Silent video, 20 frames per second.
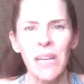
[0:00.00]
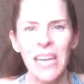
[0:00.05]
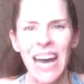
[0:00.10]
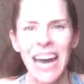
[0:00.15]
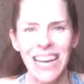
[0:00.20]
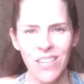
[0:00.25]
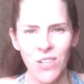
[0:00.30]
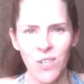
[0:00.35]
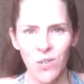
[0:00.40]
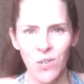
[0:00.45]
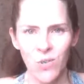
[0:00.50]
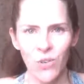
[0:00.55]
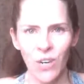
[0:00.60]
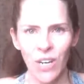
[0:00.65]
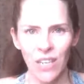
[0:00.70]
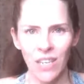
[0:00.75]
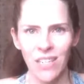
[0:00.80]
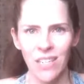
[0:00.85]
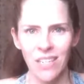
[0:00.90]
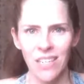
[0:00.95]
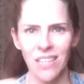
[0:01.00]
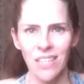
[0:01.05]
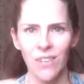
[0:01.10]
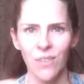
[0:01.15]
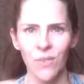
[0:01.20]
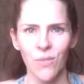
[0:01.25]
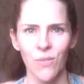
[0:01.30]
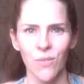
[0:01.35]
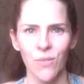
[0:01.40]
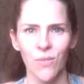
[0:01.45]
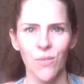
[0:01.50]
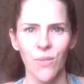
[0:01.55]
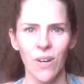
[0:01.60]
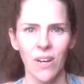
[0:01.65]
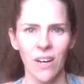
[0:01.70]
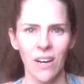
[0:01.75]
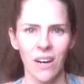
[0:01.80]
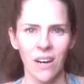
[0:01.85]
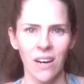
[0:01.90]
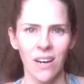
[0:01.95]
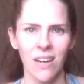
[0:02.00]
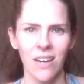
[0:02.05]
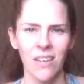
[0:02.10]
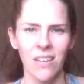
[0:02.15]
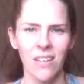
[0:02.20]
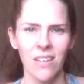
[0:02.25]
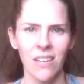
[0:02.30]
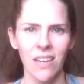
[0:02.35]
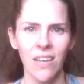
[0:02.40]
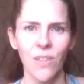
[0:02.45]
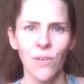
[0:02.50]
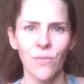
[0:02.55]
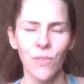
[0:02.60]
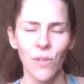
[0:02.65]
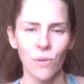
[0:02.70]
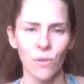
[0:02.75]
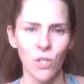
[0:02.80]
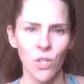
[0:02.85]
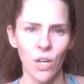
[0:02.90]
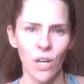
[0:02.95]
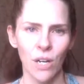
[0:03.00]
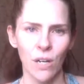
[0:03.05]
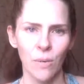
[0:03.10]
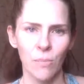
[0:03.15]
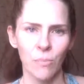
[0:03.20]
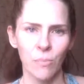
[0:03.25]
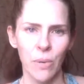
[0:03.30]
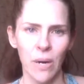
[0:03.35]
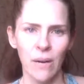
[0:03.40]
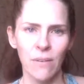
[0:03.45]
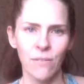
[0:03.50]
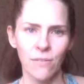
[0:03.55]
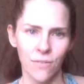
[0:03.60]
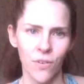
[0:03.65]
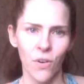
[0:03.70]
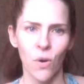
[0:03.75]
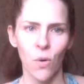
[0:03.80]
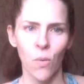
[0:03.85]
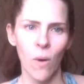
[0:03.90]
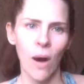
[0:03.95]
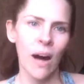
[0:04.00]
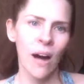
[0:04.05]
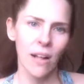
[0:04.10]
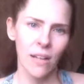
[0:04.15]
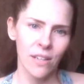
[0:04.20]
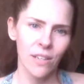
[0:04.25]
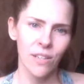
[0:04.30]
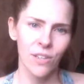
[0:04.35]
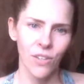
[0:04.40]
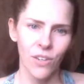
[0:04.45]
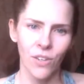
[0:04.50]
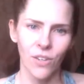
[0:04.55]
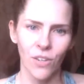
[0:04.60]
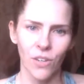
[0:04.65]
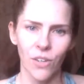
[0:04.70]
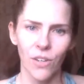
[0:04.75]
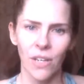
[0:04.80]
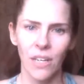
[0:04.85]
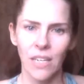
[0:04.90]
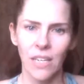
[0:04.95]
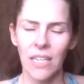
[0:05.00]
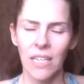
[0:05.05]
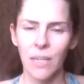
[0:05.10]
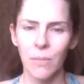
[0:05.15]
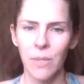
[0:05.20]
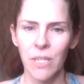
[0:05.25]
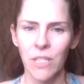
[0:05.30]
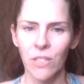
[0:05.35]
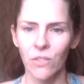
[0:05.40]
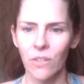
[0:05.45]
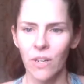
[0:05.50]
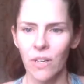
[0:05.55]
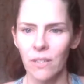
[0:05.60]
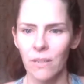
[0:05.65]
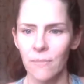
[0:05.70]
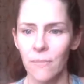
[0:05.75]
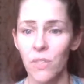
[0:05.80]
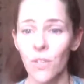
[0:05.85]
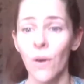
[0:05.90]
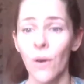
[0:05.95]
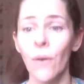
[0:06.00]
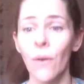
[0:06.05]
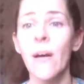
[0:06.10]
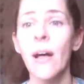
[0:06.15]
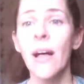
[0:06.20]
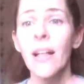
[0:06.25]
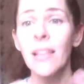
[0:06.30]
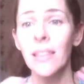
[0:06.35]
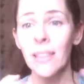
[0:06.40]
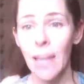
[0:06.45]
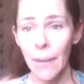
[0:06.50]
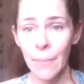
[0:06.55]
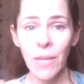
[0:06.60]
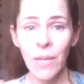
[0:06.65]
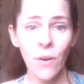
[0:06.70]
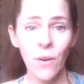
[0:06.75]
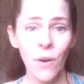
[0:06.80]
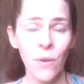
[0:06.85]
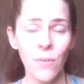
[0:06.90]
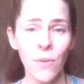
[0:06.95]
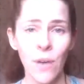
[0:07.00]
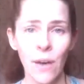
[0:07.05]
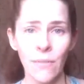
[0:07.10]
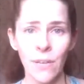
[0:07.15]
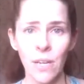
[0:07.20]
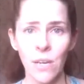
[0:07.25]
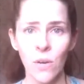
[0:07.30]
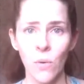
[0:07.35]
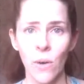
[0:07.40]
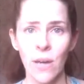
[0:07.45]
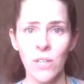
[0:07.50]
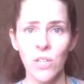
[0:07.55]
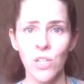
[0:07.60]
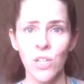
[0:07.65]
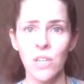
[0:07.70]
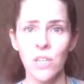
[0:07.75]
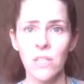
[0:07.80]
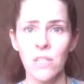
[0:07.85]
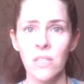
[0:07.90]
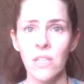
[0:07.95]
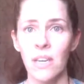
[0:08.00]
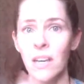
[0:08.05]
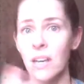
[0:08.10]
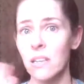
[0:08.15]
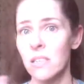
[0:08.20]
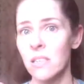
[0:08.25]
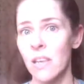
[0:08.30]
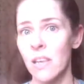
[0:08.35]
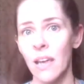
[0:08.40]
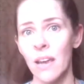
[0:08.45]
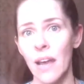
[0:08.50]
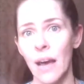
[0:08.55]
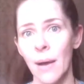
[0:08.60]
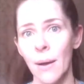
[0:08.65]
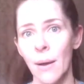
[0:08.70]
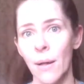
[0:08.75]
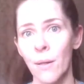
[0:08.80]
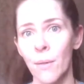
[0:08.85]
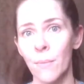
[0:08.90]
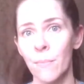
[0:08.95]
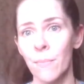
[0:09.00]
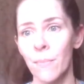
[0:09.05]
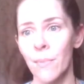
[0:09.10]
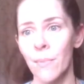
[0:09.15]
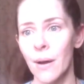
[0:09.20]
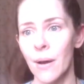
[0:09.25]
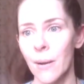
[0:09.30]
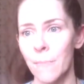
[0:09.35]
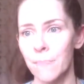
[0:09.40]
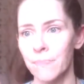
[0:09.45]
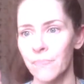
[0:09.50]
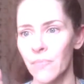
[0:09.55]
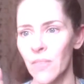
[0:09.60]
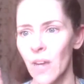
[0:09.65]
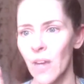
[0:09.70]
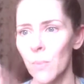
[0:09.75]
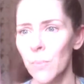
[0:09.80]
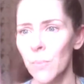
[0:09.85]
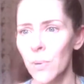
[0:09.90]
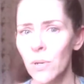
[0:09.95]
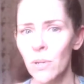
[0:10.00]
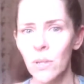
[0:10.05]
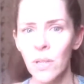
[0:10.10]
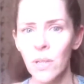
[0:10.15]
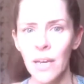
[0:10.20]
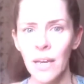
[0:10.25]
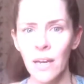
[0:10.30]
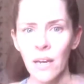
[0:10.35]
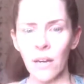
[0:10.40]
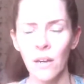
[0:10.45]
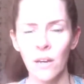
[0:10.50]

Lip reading: as strict in the future, but for a while you're going to need to be strict. So let me know if you have any questions. Like I said, I'll put a link